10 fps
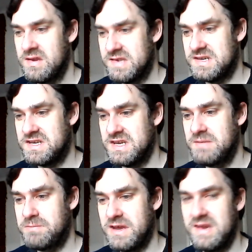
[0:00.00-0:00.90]
So
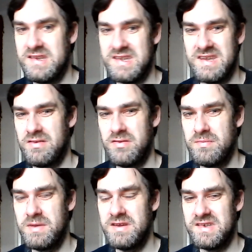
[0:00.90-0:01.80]
she plays
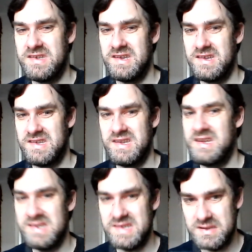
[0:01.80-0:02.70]
almost this,
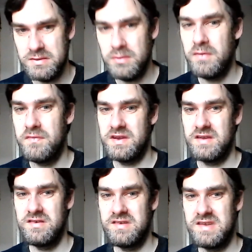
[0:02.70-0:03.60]
it's sort of a
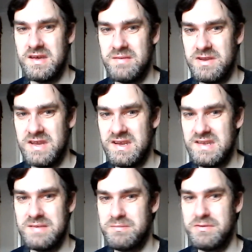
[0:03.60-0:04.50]
good
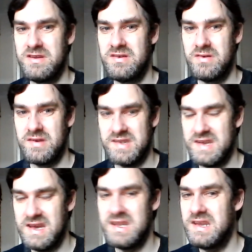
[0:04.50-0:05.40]
Terminator, but not
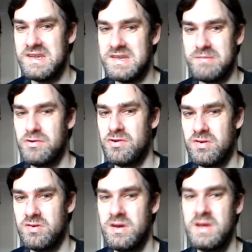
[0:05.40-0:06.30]
exactly.
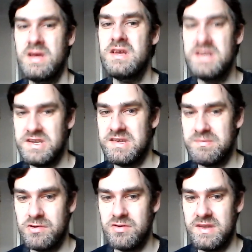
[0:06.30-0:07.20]
She's
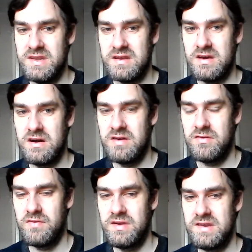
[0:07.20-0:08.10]
more in the Kyle
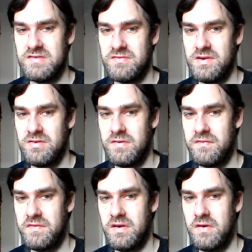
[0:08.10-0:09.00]
Reese role
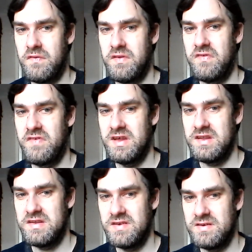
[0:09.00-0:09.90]
of the
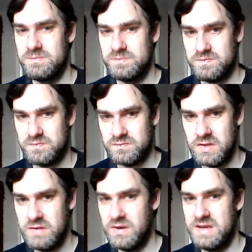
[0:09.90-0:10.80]
first film,
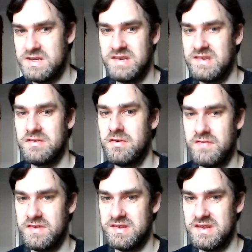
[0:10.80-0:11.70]
where she's sort
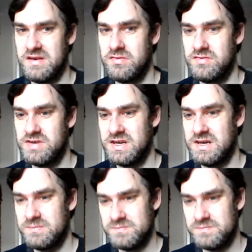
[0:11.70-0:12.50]
of a soldier.